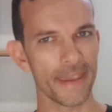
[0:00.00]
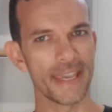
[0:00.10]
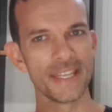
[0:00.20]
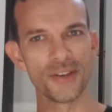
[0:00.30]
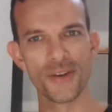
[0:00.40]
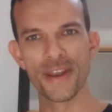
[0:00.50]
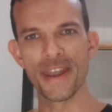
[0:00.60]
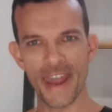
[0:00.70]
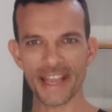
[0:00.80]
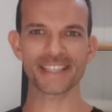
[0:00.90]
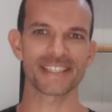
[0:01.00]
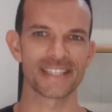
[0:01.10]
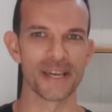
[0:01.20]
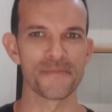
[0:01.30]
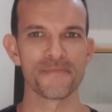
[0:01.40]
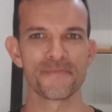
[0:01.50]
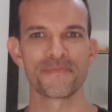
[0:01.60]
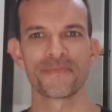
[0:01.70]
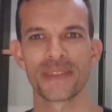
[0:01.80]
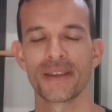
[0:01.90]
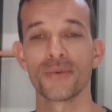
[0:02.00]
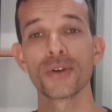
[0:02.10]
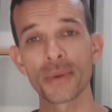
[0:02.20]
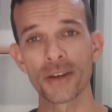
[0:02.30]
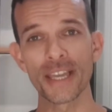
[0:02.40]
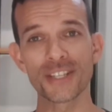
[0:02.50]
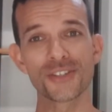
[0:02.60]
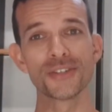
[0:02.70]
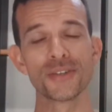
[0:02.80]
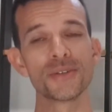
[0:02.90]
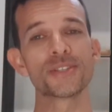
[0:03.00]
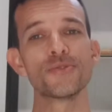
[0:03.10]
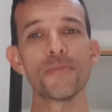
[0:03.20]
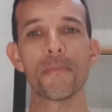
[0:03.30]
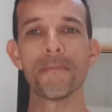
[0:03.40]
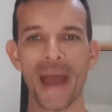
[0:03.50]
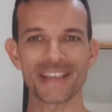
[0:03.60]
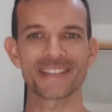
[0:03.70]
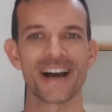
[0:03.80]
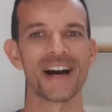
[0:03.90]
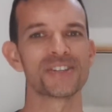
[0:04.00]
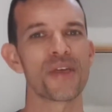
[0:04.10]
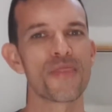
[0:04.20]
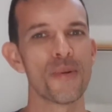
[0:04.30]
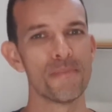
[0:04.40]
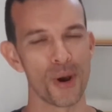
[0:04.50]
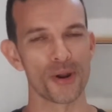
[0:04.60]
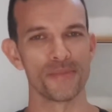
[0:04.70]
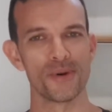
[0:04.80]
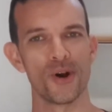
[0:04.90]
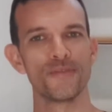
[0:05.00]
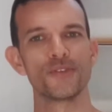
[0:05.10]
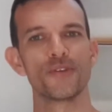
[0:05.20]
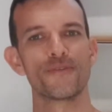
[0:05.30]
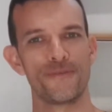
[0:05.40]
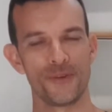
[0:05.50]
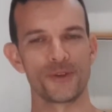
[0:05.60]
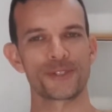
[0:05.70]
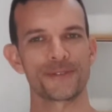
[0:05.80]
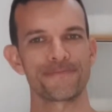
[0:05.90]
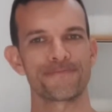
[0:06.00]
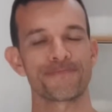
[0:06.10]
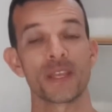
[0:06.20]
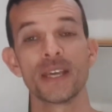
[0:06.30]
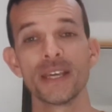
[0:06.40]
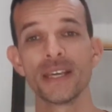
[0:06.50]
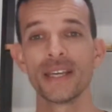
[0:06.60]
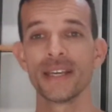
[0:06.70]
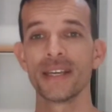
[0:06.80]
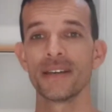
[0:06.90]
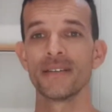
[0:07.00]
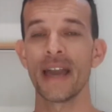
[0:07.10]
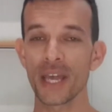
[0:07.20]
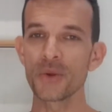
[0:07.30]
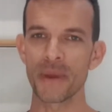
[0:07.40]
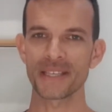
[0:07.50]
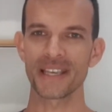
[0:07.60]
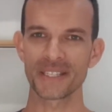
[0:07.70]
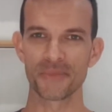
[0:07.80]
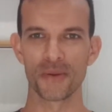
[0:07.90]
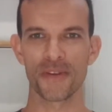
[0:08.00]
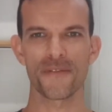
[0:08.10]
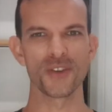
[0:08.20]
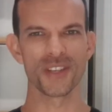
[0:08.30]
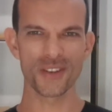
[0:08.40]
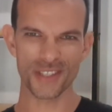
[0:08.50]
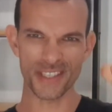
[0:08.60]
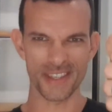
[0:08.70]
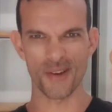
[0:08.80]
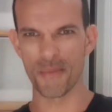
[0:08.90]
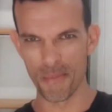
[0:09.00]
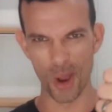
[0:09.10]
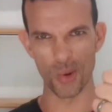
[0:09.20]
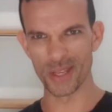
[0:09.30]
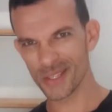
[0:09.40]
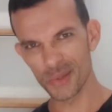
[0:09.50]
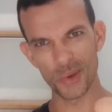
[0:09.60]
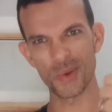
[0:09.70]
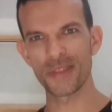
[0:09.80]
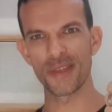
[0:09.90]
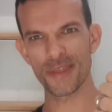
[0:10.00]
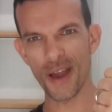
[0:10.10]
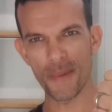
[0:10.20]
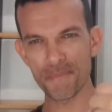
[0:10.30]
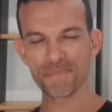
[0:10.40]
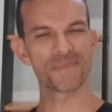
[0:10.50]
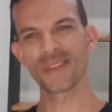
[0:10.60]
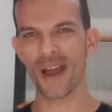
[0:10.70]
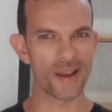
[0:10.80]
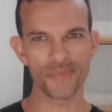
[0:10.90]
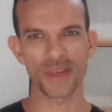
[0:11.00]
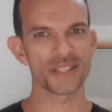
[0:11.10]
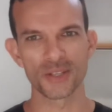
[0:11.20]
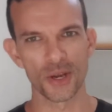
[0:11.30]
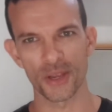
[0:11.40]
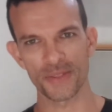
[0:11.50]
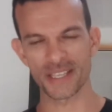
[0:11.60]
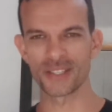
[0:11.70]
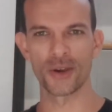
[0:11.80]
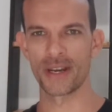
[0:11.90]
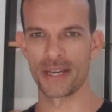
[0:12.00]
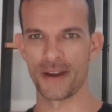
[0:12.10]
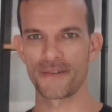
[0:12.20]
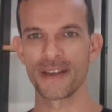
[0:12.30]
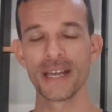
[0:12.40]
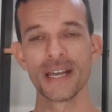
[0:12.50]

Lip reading: In your next tip, what I'm going to get you to do is to massage the bottom of your foot. How do we massage the bottom of our foot? You don't just sit there and mow into it with your thumb. No, that's not enough.